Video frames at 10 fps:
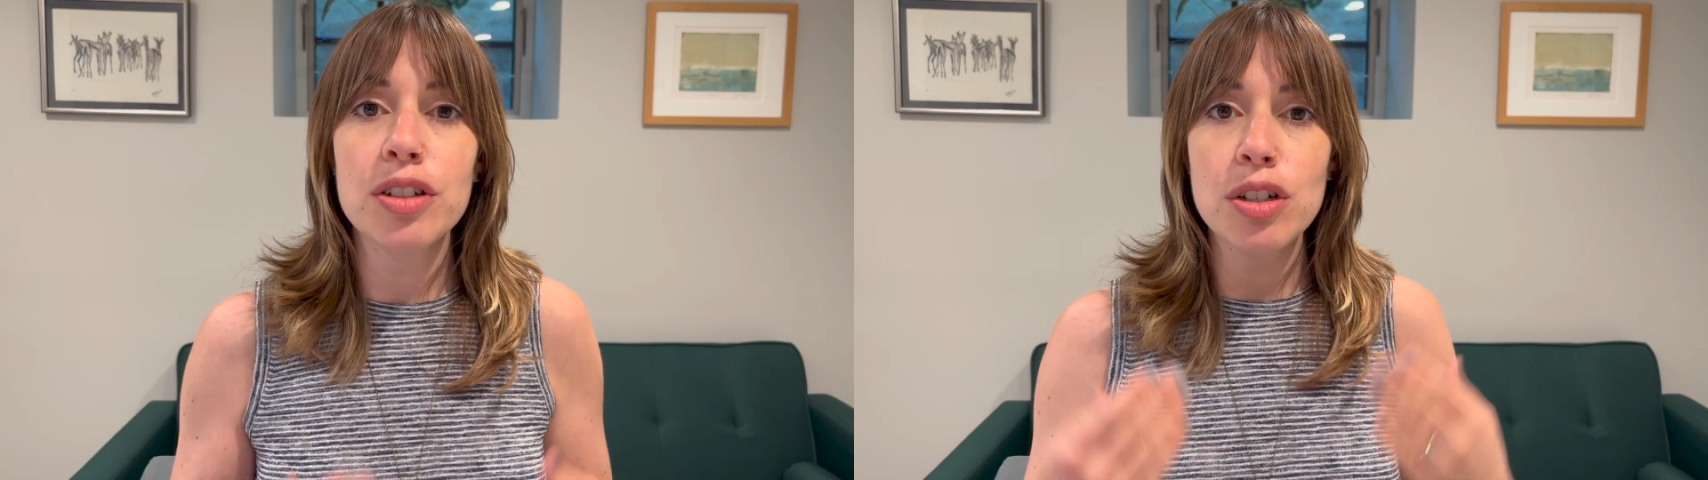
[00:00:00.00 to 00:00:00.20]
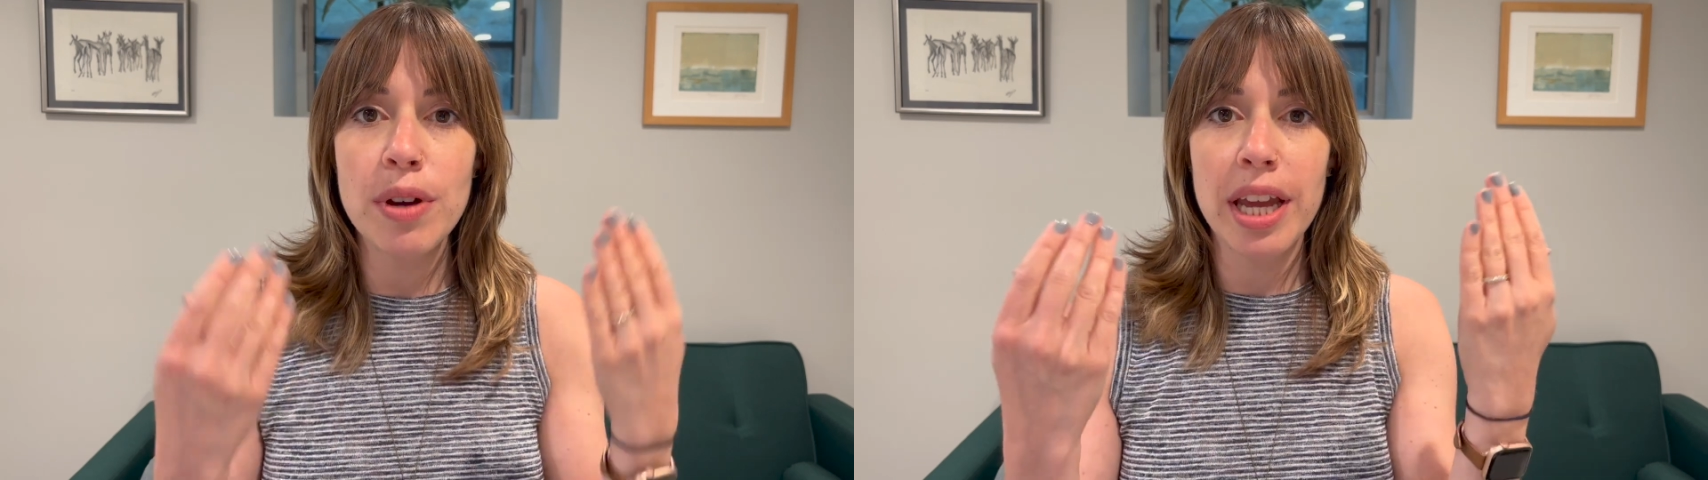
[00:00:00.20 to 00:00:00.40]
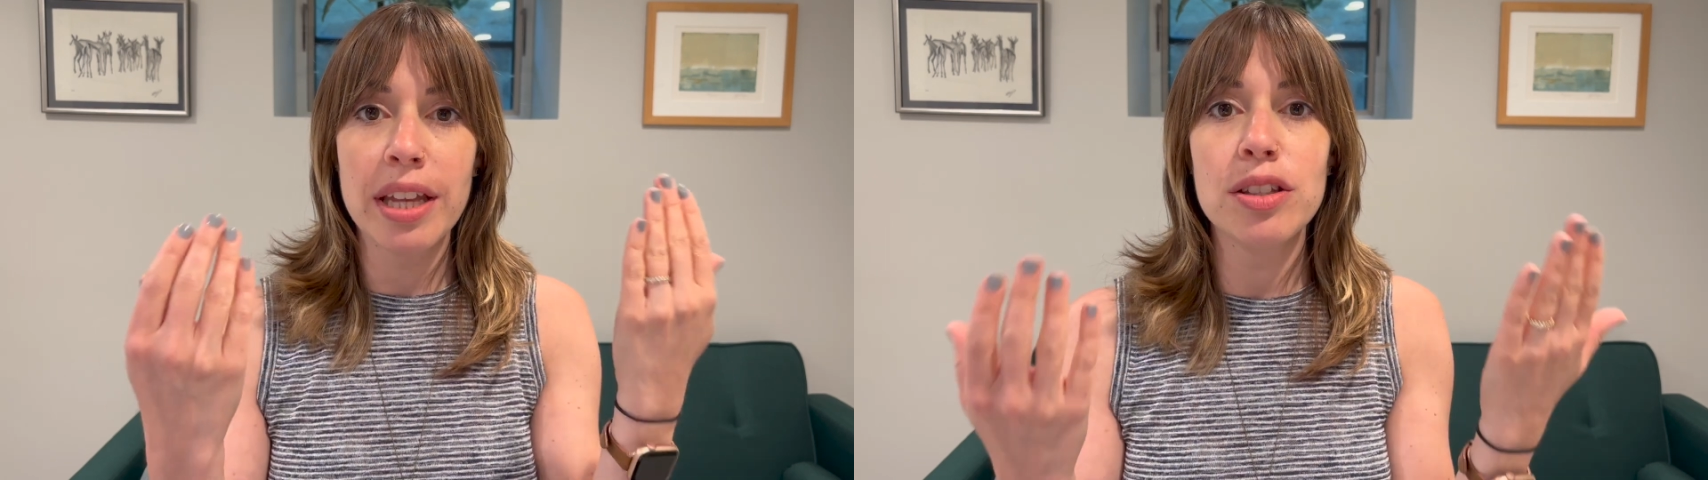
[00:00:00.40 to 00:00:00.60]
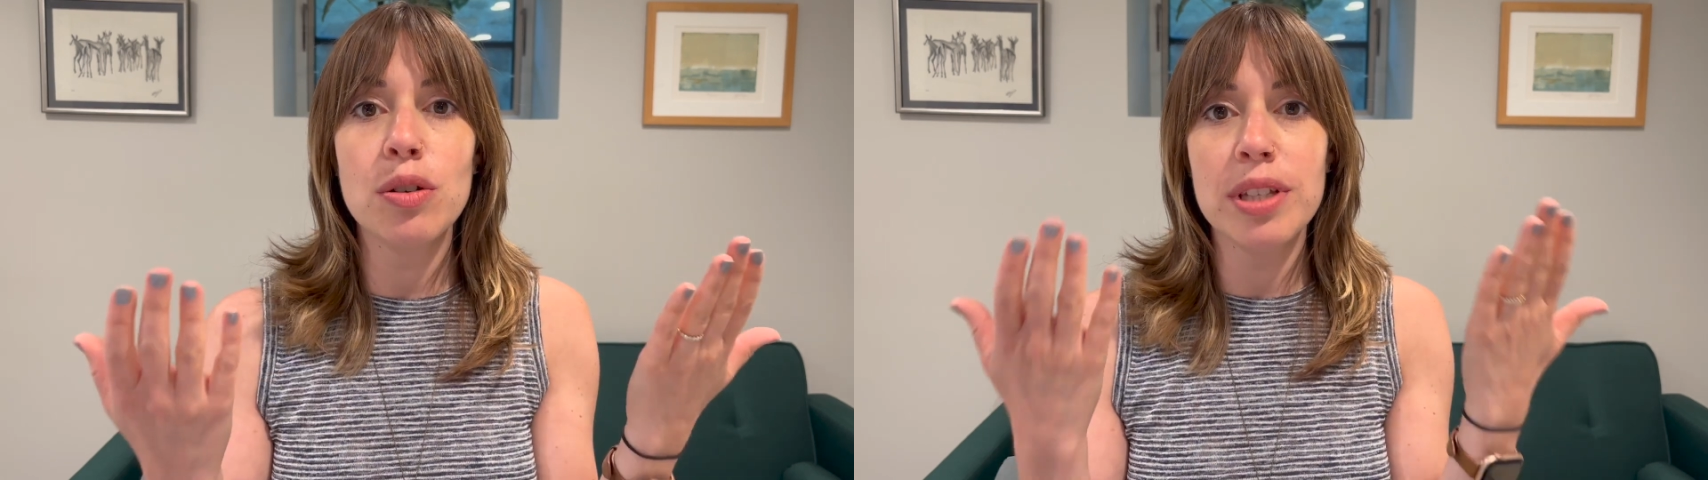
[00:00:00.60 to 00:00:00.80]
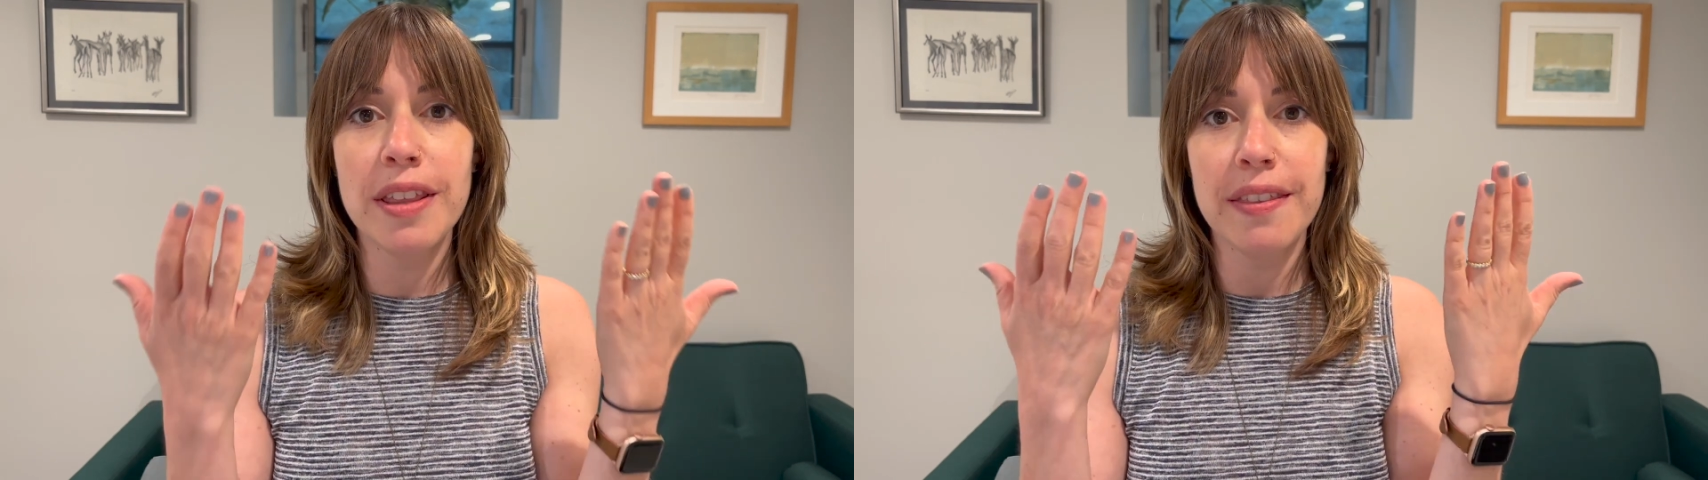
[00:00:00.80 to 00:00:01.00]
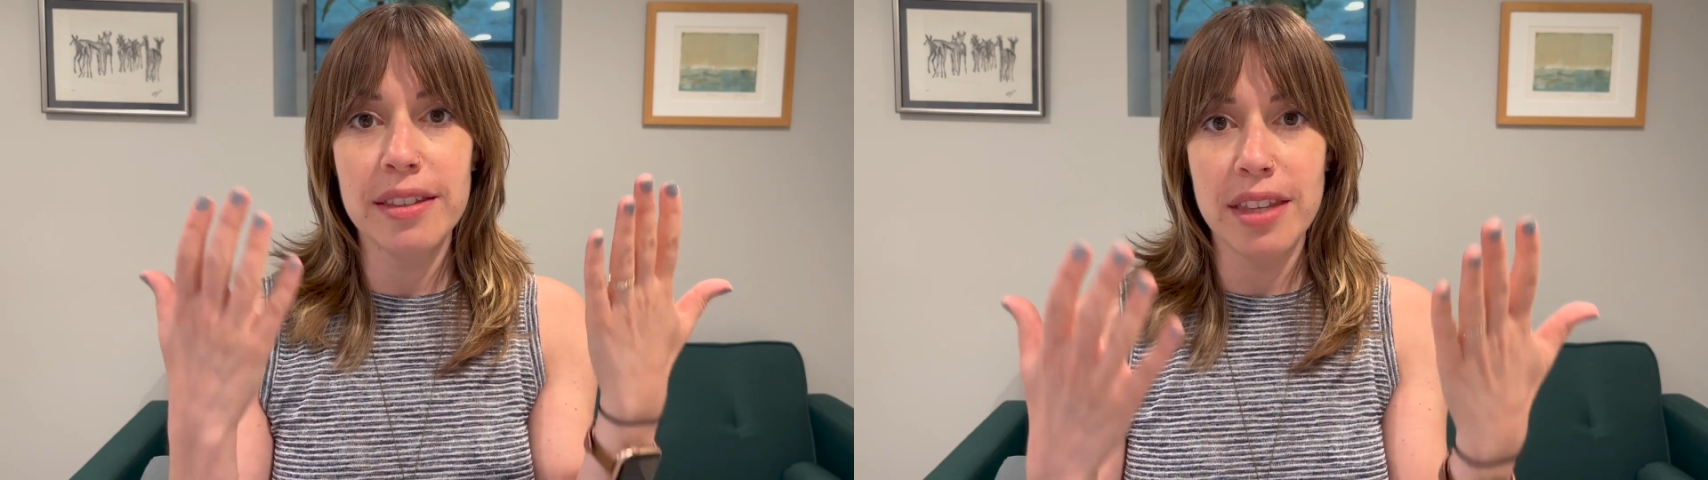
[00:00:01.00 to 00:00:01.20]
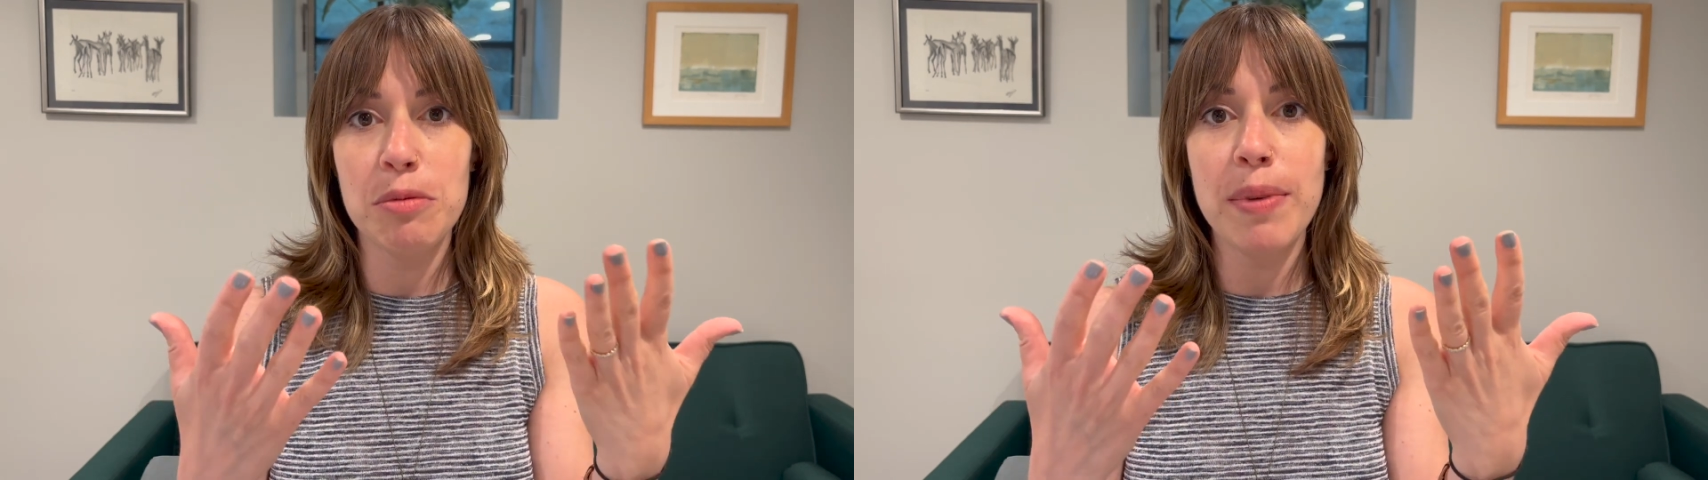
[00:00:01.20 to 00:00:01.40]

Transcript: 2 hands using the same